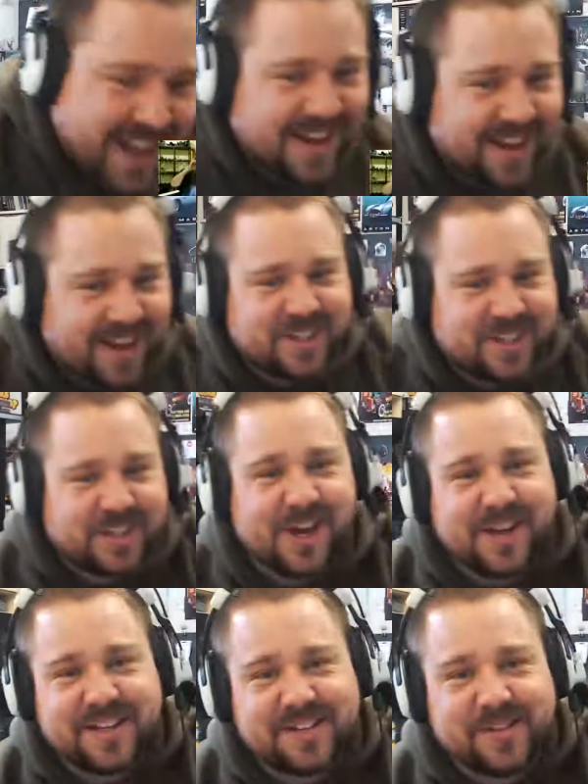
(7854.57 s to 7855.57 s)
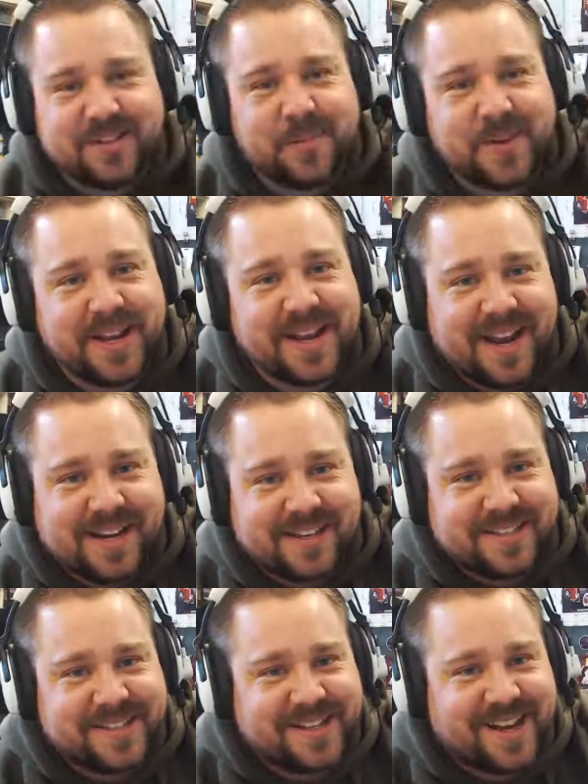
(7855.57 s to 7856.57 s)
Charlotte is not being added to
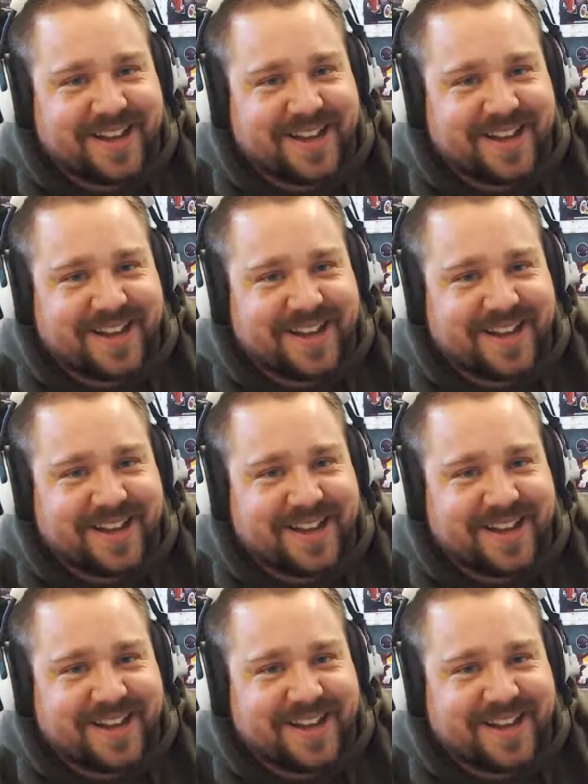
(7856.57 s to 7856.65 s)
that.